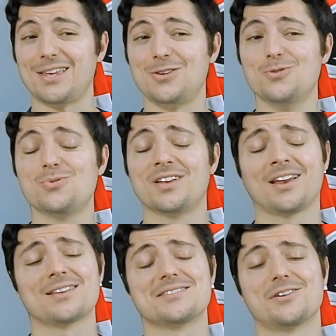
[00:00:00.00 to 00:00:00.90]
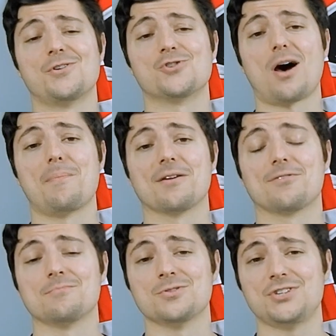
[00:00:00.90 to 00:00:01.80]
you can consider dropping from your